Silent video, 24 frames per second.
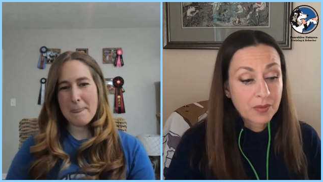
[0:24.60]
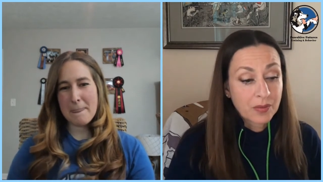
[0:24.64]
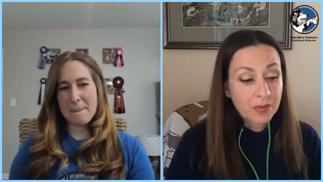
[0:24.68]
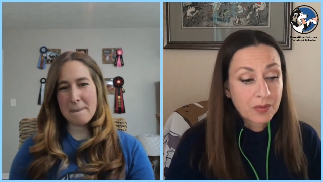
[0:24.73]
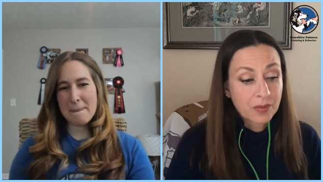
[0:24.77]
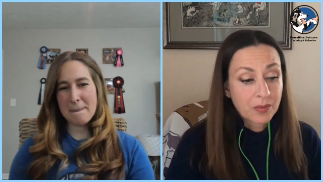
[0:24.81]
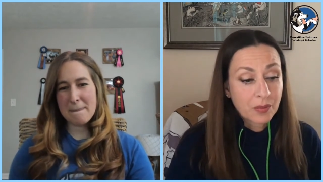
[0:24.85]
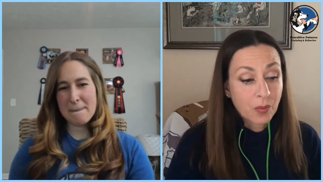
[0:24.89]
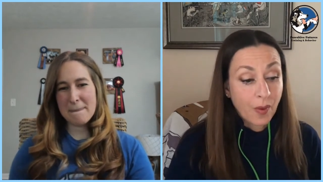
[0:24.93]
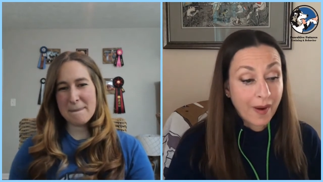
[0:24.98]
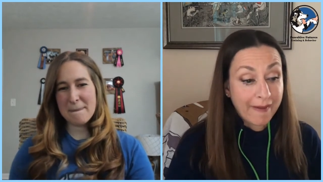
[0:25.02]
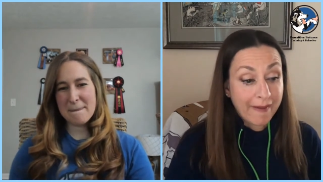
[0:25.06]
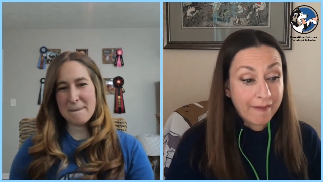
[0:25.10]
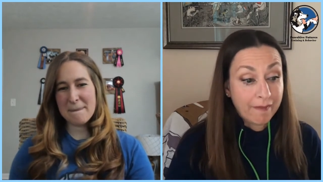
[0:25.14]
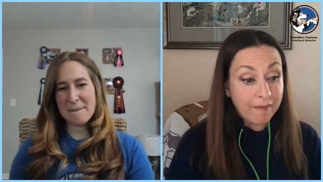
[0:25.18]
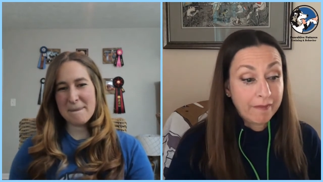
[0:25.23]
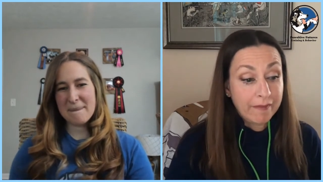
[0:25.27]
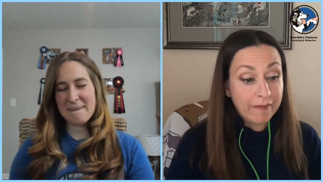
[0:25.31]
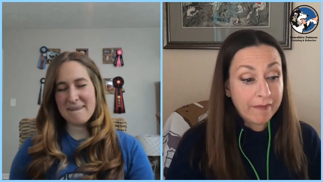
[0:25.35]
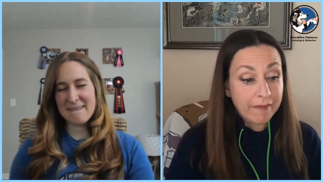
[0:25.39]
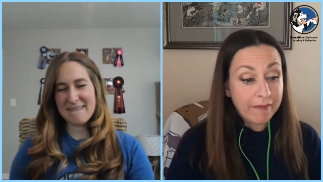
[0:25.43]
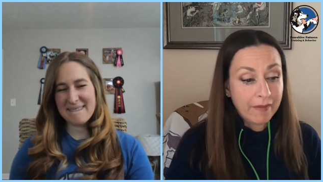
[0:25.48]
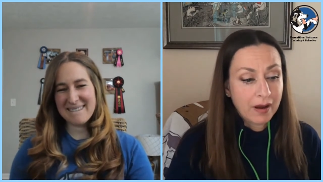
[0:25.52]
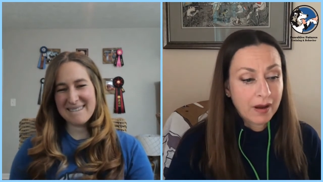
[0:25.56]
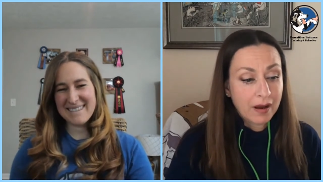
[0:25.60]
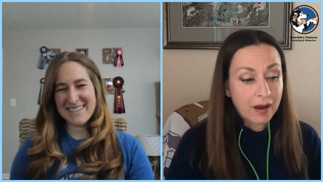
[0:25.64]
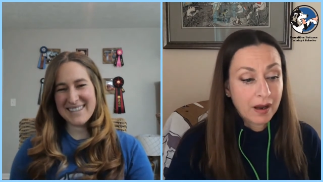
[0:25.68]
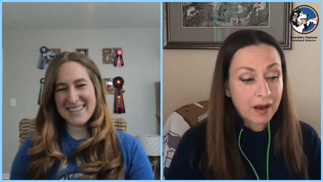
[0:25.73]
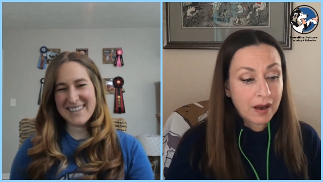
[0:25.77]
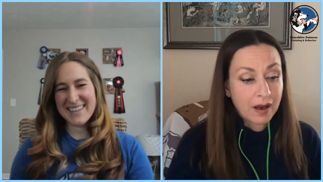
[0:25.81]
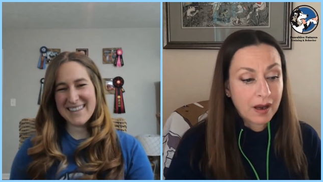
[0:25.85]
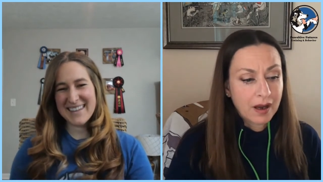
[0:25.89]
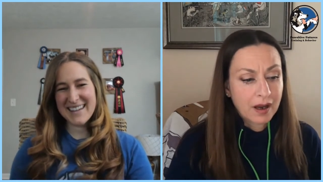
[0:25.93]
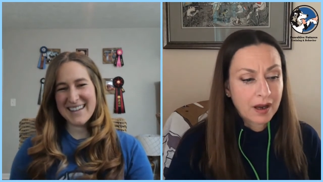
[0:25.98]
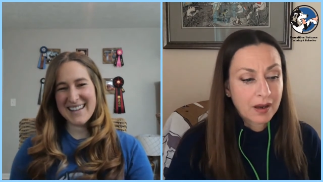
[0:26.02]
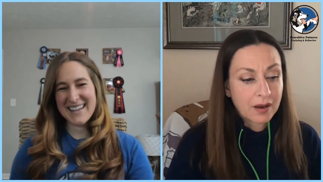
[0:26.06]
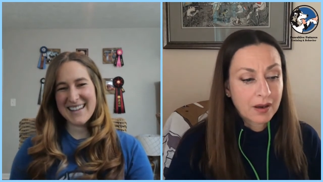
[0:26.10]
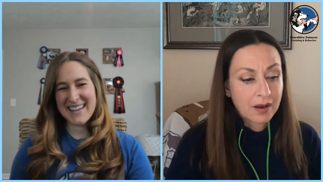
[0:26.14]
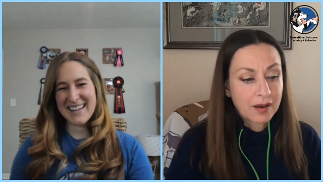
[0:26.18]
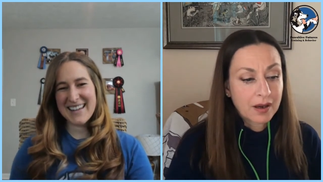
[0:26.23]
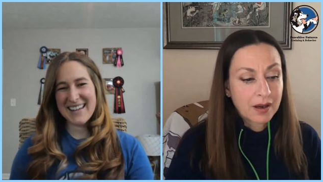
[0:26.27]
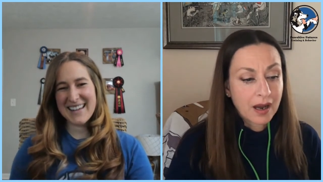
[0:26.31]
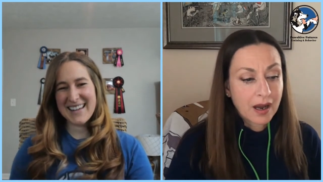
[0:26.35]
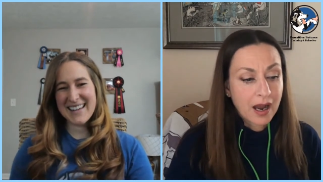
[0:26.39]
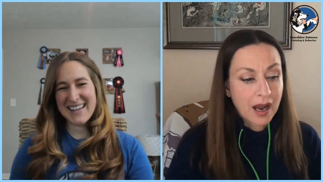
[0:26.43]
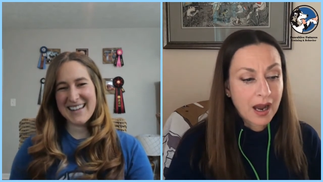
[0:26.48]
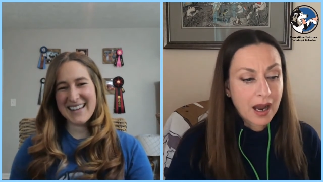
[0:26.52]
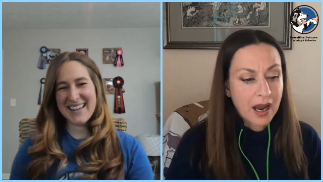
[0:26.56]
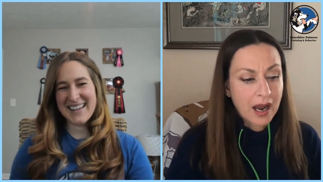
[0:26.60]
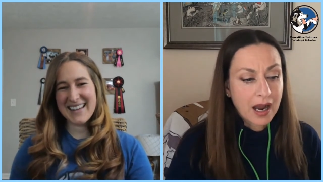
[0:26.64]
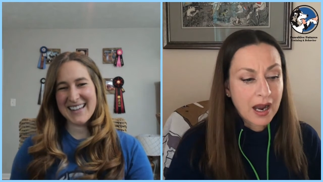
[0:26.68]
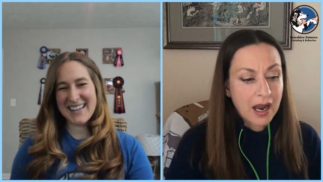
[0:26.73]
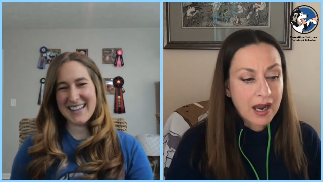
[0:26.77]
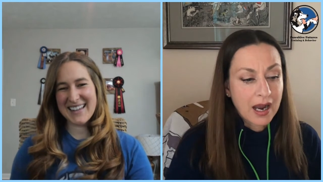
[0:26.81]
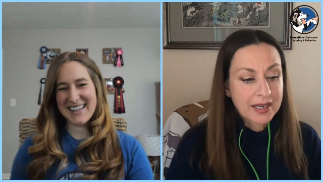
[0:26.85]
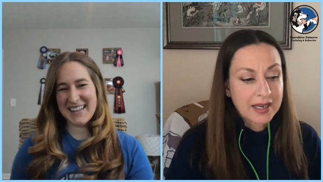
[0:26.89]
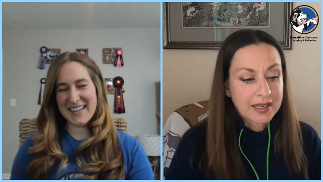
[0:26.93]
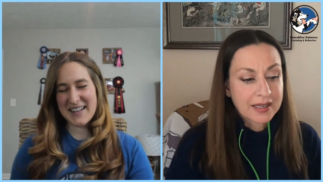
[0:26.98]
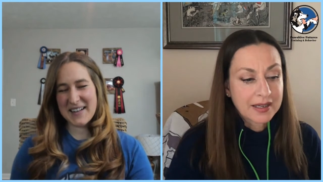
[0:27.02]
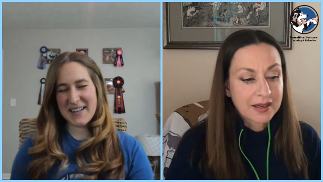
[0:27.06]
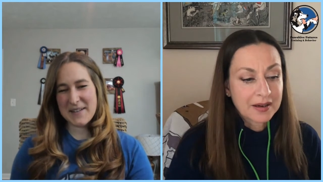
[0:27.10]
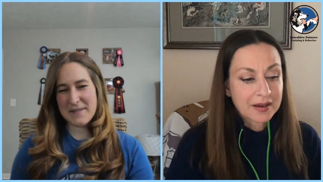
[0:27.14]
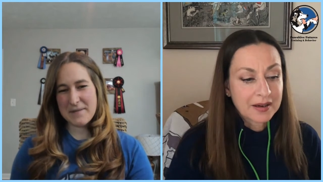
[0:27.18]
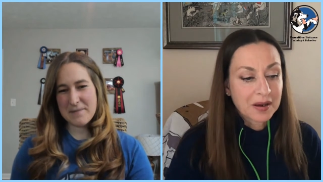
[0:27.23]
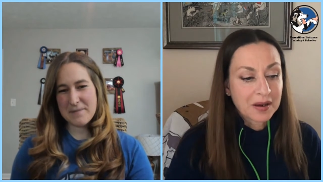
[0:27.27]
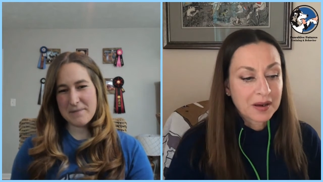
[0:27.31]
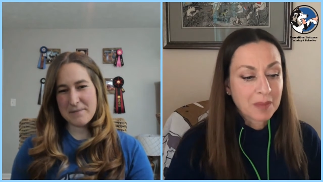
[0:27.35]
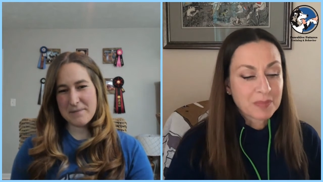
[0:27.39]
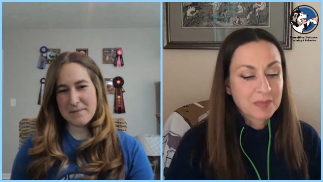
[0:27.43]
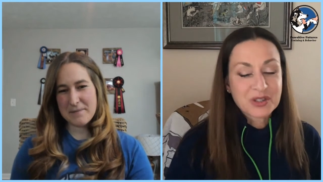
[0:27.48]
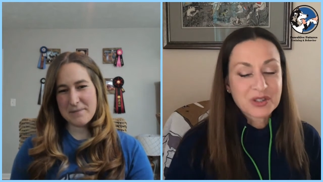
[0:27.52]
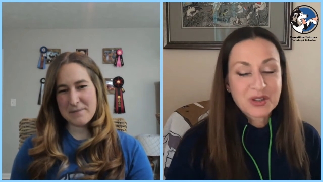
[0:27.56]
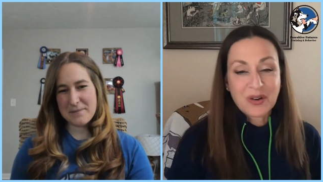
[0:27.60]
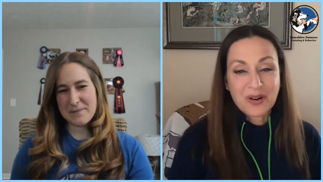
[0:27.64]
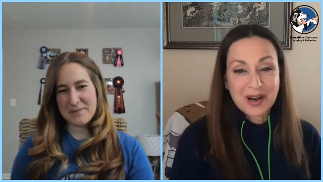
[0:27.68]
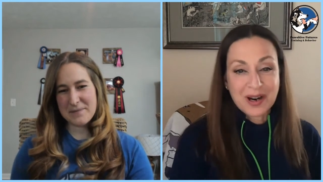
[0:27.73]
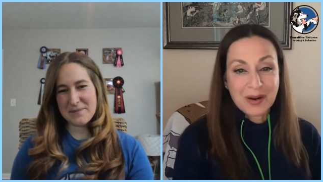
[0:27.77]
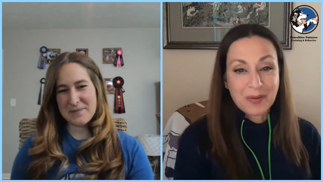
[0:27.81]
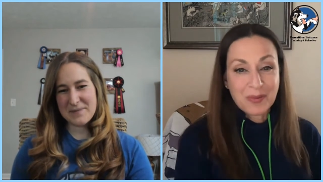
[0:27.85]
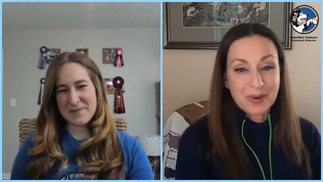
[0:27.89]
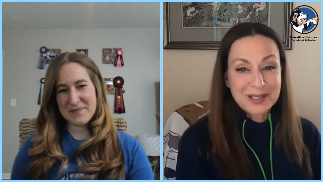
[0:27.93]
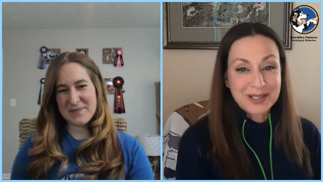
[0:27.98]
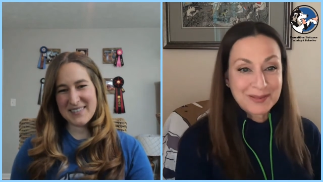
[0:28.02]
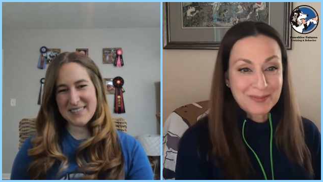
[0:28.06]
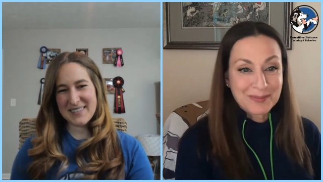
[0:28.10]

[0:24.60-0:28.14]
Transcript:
Speaker 1: well, I, uh, I'm sorry, I wasn't